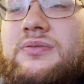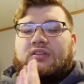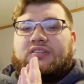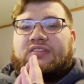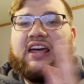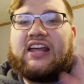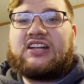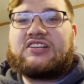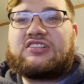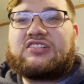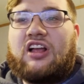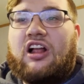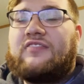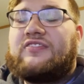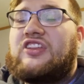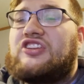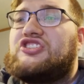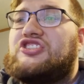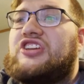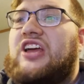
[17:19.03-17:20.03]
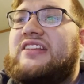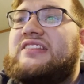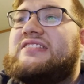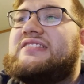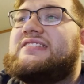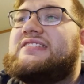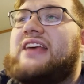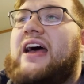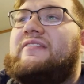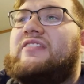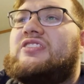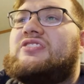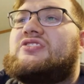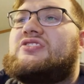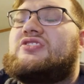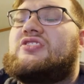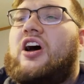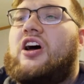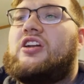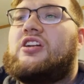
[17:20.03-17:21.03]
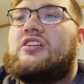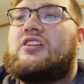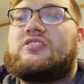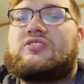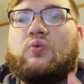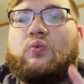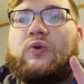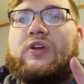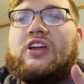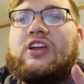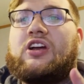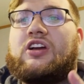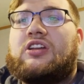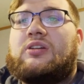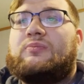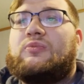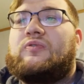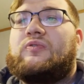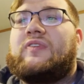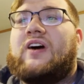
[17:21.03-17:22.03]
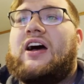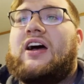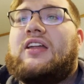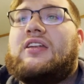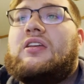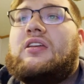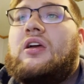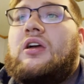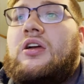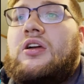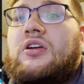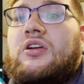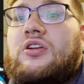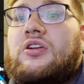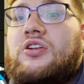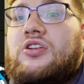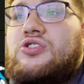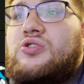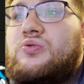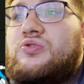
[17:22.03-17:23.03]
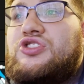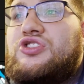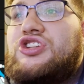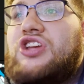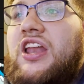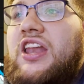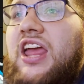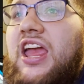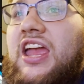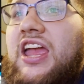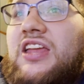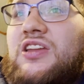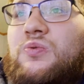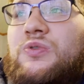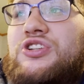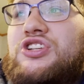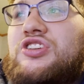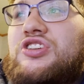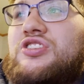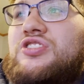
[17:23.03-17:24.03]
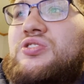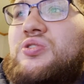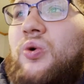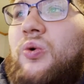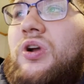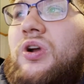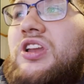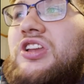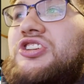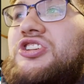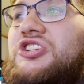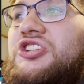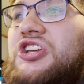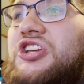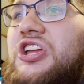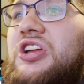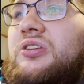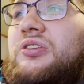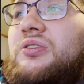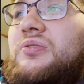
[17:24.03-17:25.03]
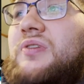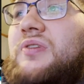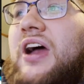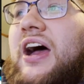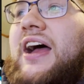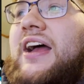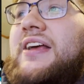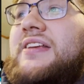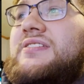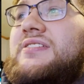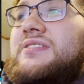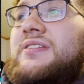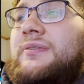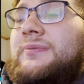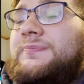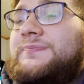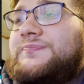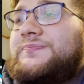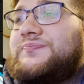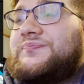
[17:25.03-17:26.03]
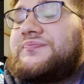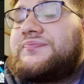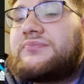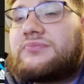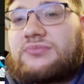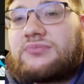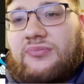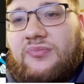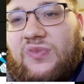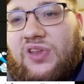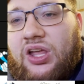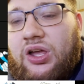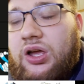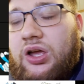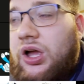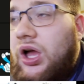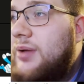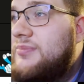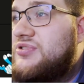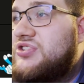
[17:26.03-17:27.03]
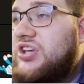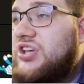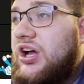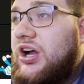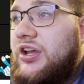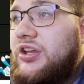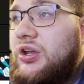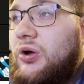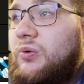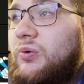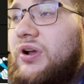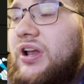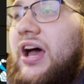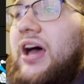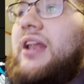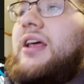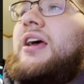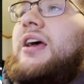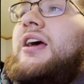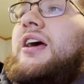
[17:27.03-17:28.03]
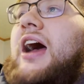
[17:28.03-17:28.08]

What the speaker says: That is all of the Gen 7 starters. We are gonna move on to Gen 8, which is Sword and Shield, you guys. I'm sorry, no we're not.